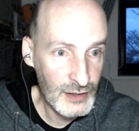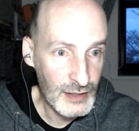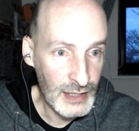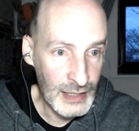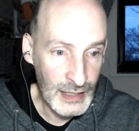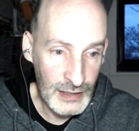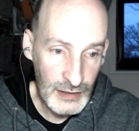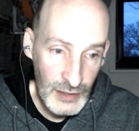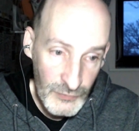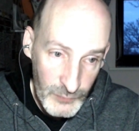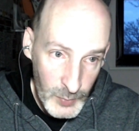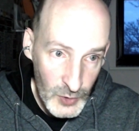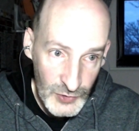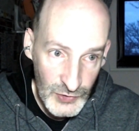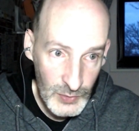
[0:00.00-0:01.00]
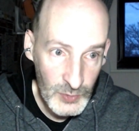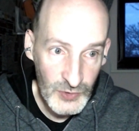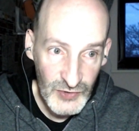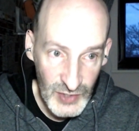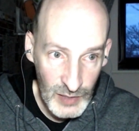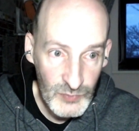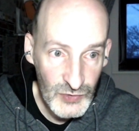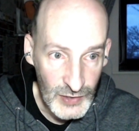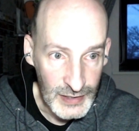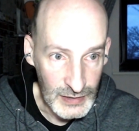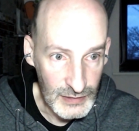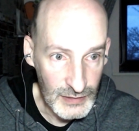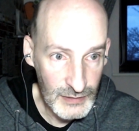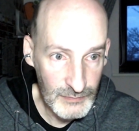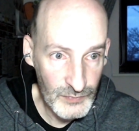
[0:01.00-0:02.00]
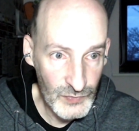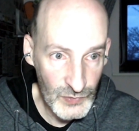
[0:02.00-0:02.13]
and if possible, same site.